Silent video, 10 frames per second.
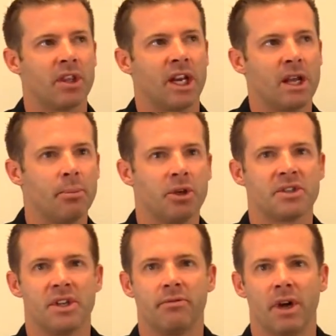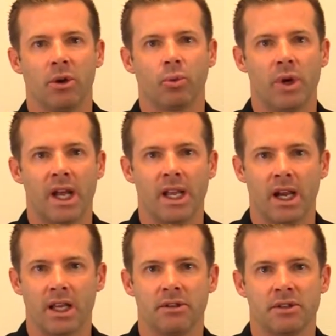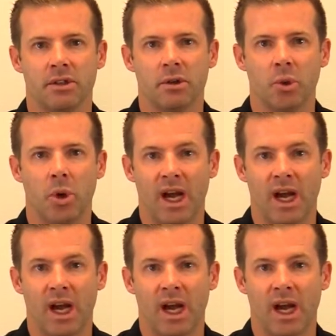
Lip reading: that I personally felt when I got into